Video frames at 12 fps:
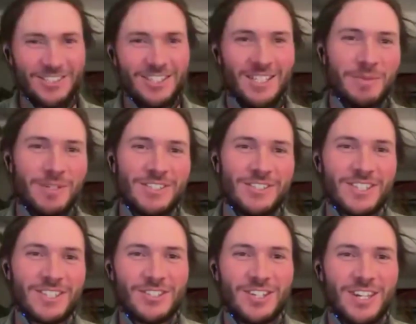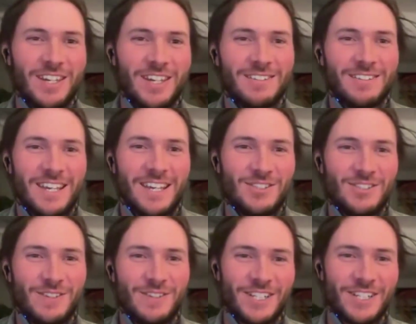just sent you a message in the chat as
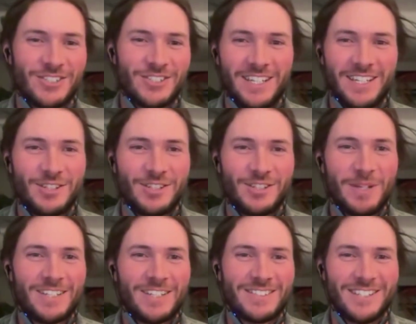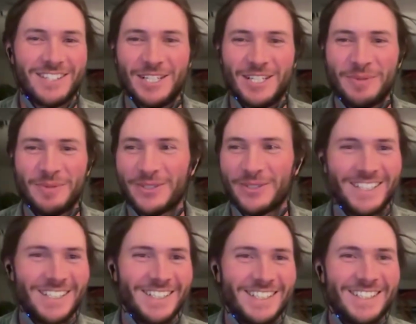you finished saying 2 minutes, so you did well.
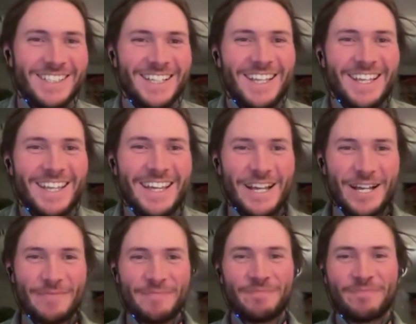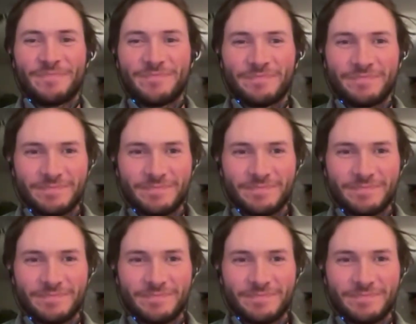Talk